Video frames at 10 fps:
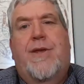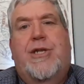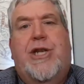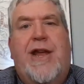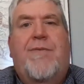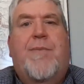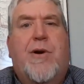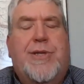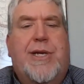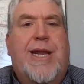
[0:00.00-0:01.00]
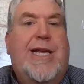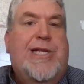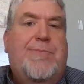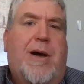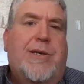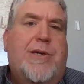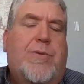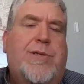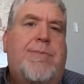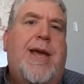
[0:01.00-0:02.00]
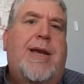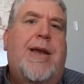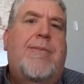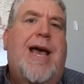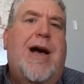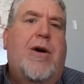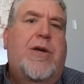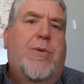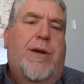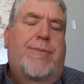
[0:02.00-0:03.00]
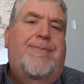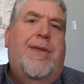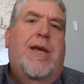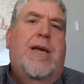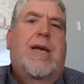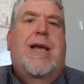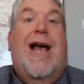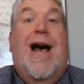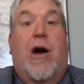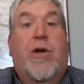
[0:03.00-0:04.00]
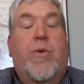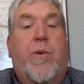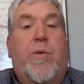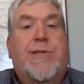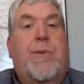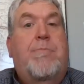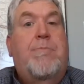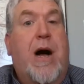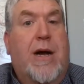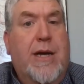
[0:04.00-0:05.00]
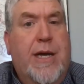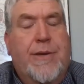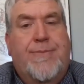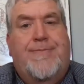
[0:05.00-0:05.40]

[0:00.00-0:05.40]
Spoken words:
The chief person he sponsored was a man named Alcuin. Alcuin was a monk